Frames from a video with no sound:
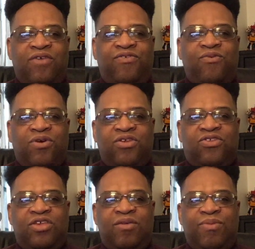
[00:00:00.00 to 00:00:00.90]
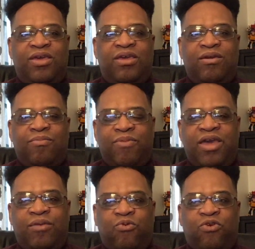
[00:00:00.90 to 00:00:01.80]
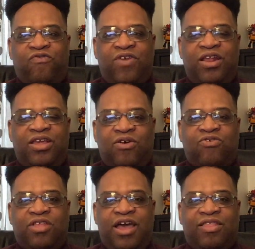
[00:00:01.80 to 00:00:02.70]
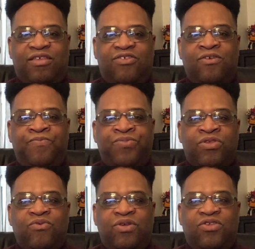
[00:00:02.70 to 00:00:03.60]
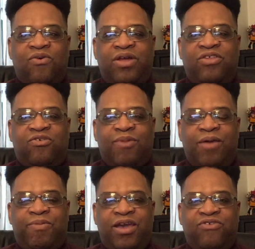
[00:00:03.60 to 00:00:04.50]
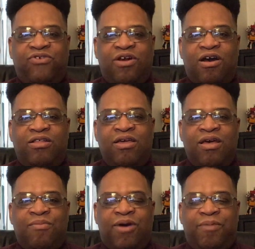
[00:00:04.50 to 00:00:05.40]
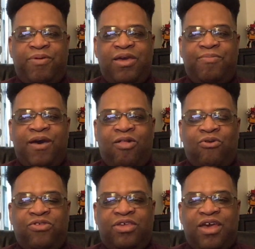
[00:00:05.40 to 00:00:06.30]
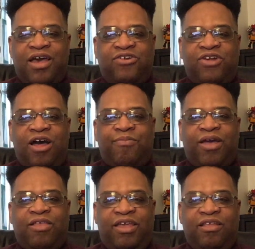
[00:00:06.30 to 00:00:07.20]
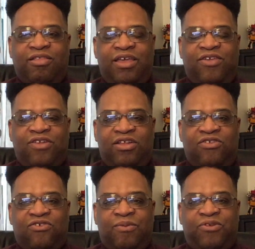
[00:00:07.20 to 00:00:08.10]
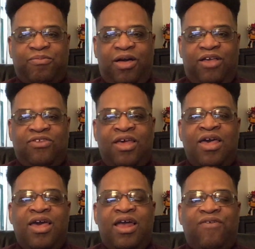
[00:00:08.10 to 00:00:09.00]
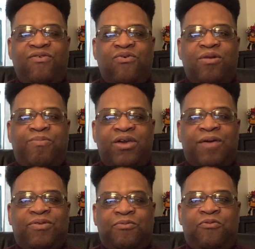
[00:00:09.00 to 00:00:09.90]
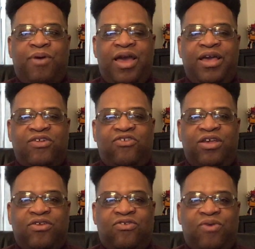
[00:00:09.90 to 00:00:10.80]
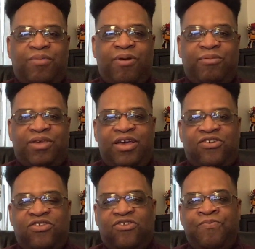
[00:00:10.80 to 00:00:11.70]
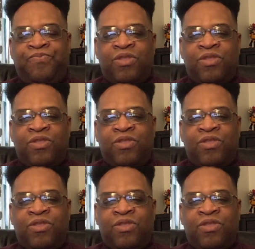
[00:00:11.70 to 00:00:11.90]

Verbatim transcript: if you want to see me make more videos like this, you can donate to my Patreon my PayPal, or the Cash App by clicking the links in the description box. And if you want to pick up some of my SJS Direct publications,